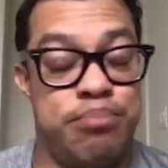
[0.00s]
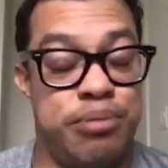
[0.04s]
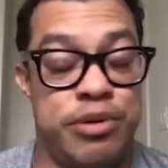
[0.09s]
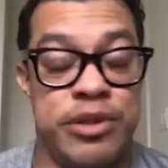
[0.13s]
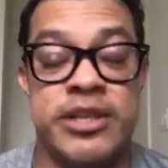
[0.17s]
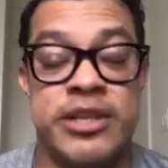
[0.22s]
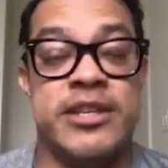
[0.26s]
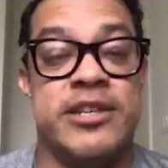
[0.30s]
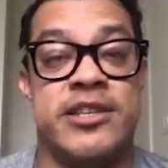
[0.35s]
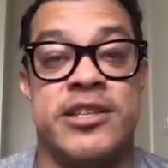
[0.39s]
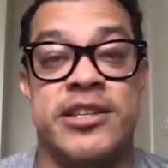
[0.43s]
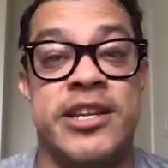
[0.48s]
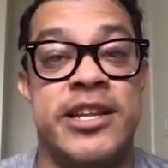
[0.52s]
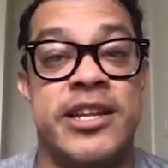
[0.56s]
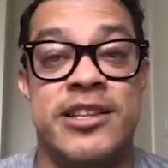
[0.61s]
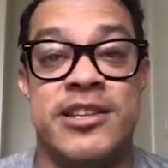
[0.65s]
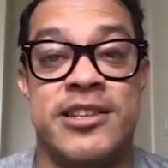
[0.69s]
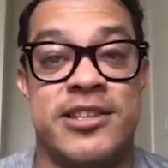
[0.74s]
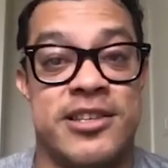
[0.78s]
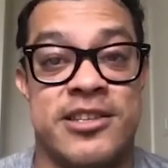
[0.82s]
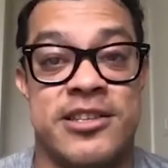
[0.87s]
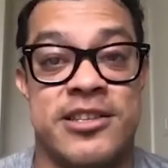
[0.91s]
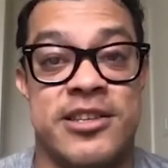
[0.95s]
please
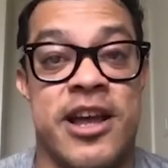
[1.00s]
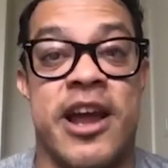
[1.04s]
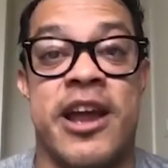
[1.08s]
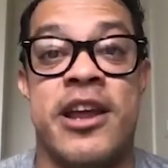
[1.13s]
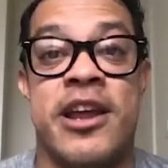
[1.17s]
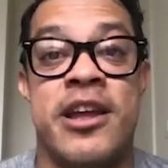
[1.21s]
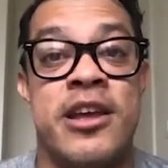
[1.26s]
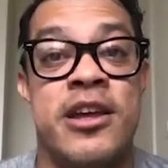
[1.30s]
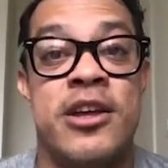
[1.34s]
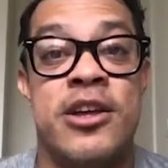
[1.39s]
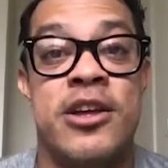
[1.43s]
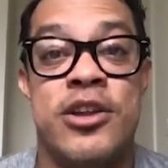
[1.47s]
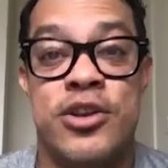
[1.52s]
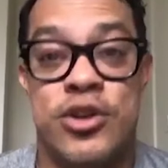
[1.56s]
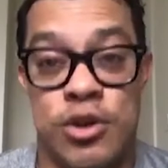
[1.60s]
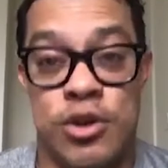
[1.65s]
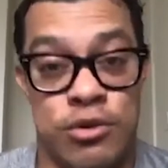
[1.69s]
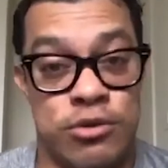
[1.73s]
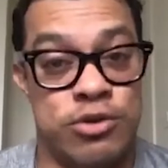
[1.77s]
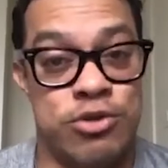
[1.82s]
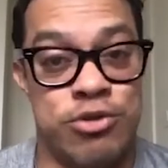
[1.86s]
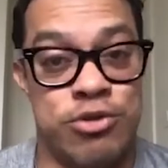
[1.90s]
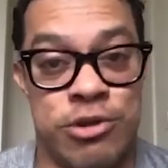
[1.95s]
needless to say
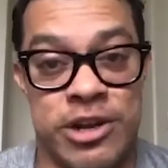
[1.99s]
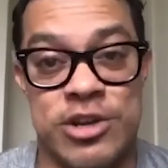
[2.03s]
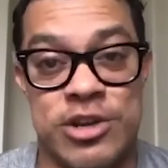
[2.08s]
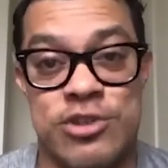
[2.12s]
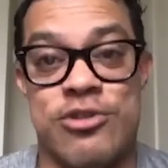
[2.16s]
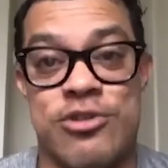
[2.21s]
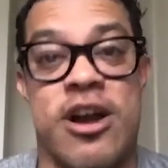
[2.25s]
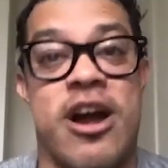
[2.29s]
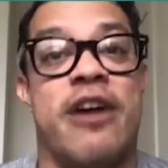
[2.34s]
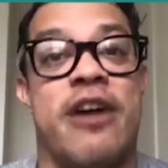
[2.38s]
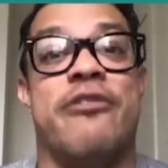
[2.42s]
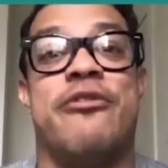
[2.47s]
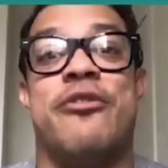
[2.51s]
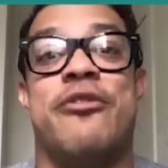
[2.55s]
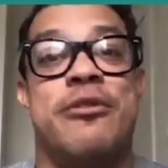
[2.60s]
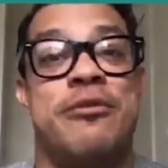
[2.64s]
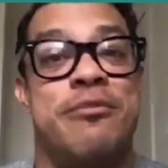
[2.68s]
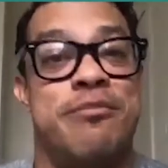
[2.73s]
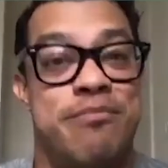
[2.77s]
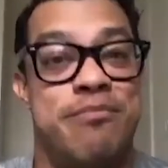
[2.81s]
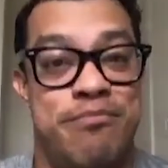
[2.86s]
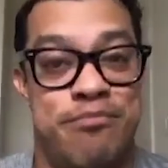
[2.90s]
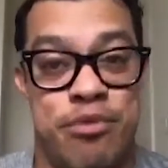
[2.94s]
don't drink and drive
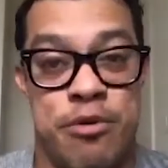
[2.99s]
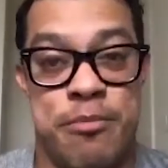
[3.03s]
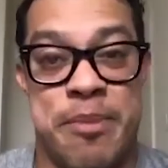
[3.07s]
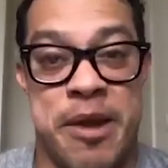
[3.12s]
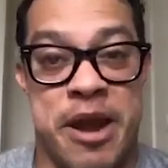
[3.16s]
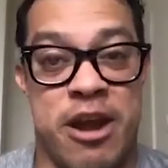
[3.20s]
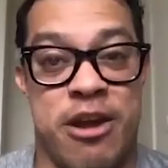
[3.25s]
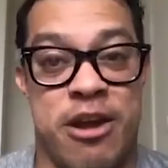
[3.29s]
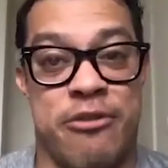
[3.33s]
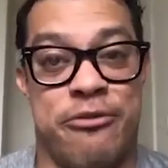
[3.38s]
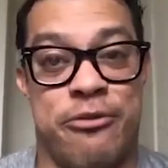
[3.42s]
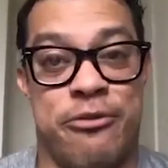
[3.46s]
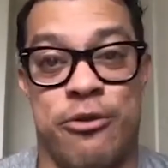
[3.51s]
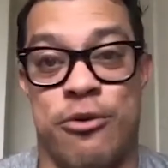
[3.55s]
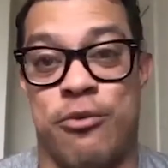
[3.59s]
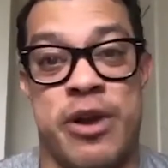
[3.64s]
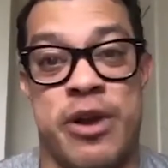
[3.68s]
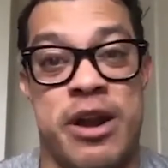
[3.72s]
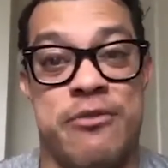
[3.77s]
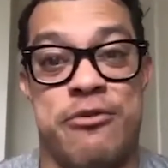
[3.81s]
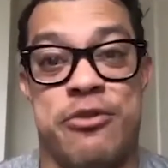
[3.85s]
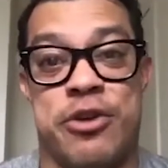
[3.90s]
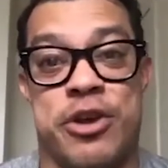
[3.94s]
prepare for
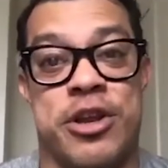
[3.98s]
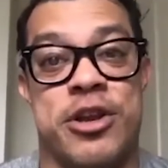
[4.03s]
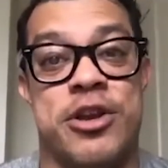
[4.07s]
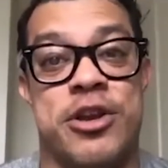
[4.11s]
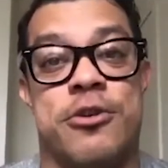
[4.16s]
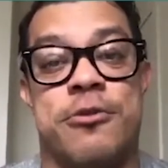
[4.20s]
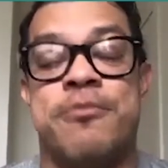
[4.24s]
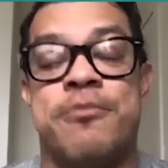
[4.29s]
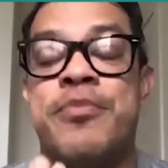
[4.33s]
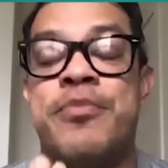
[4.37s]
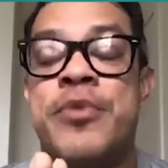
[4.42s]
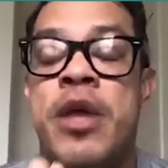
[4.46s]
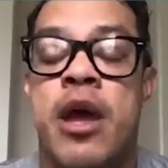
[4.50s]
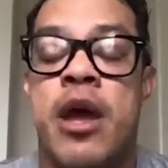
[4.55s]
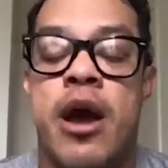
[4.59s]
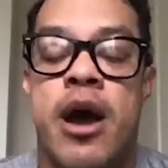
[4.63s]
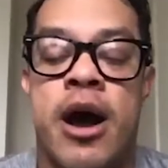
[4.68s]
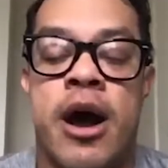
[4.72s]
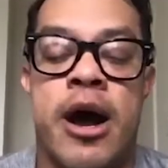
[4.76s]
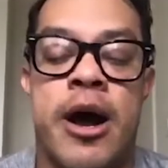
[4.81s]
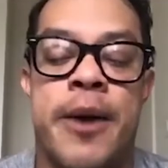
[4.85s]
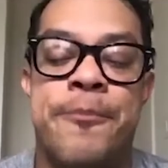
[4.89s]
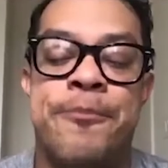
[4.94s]
whatever you're going to do
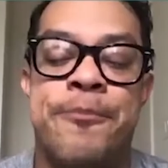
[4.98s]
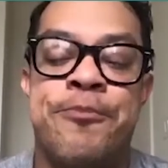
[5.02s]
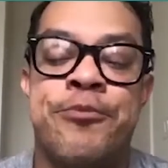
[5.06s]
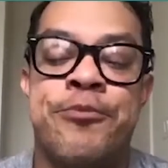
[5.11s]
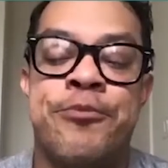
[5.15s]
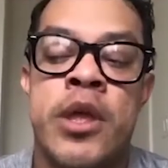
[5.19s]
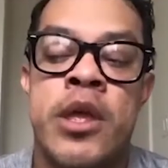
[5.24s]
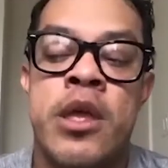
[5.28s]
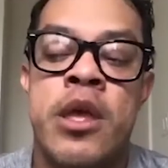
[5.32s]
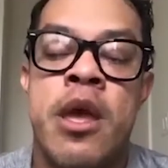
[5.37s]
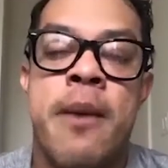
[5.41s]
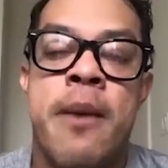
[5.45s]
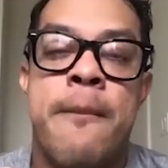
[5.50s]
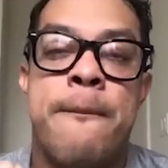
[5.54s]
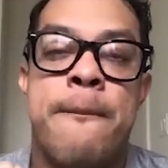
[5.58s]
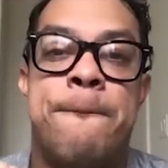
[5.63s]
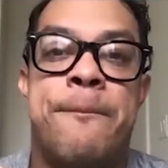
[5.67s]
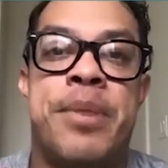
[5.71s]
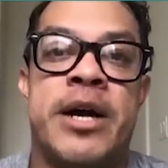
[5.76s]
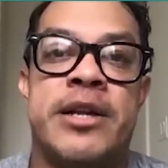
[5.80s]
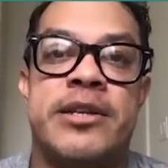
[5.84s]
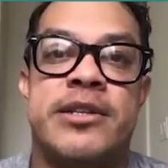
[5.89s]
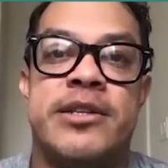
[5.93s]
um,
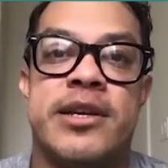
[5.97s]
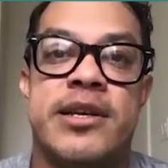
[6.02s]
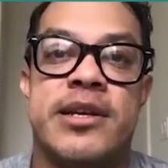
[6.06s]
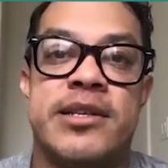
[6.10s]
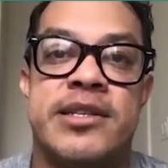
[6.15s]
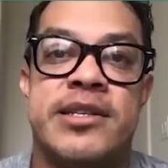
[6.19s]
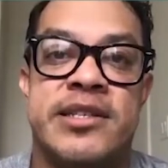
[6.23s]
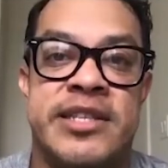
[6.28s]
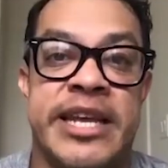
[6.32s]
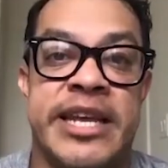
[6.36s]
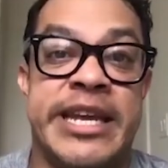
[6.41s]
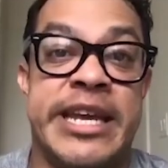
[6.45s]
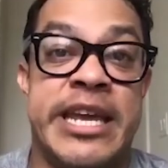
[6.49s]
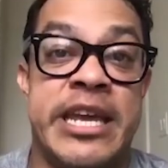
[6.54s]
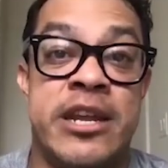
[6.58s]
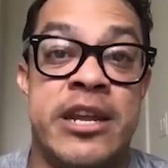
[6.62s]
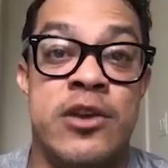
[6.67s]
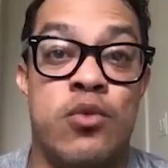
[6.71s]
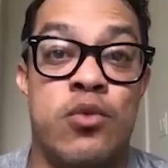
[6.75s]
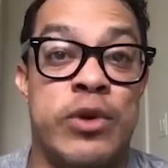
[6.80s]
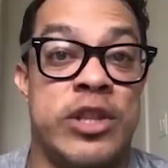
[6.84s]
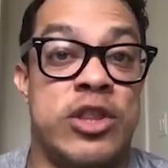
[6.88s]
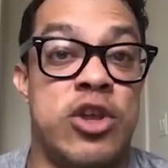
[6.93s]
but
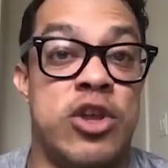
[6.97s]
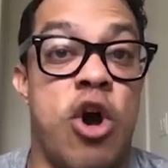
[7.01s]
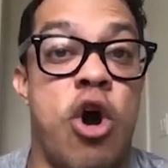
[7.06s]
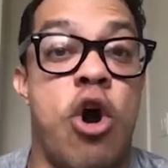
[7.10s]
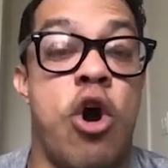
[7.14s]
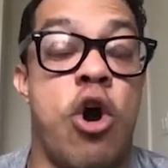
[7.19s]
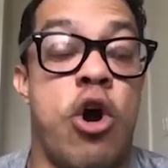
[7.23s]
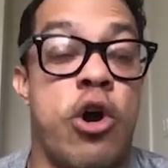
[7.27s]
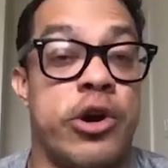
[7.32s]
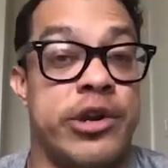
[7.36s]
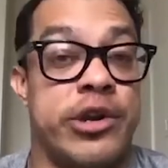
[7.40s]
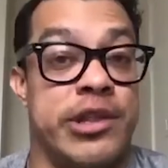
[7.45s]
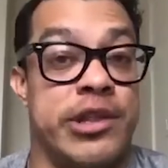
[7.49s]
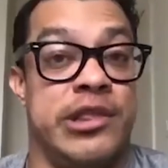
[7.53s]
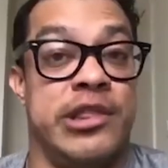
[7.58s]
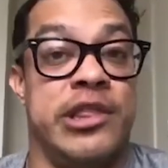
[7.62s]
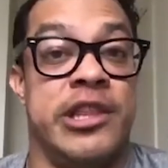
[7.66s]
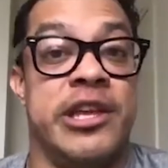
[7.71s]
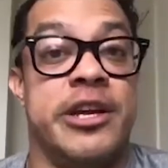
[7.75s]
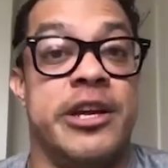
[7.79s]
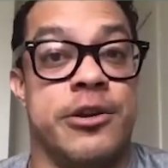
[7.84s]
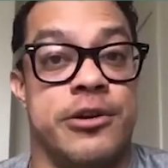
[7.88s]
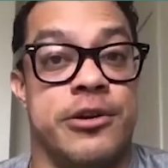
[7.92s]
sticking with hard
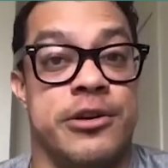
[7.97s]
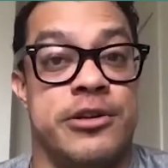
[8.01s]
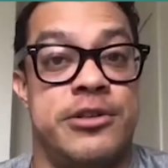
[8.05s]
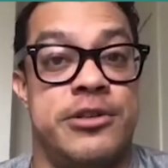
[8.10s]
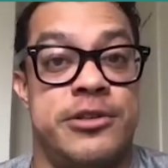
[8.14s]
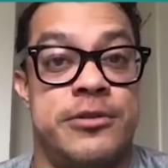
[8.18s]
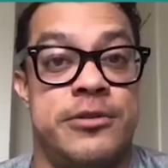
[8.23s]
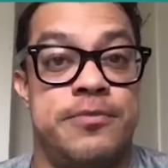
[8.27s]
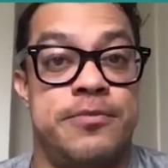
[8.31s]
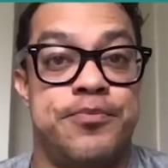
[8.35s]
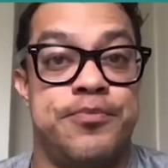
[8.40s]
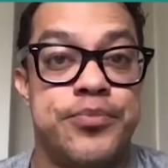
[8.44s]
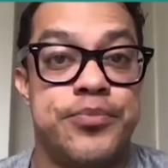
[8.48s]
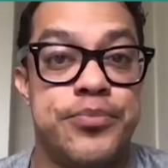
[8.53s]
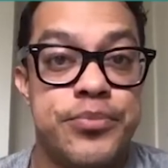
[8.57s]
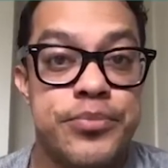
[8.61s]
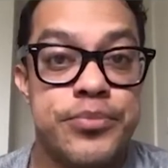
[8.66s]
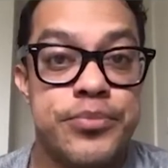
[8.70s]
liquors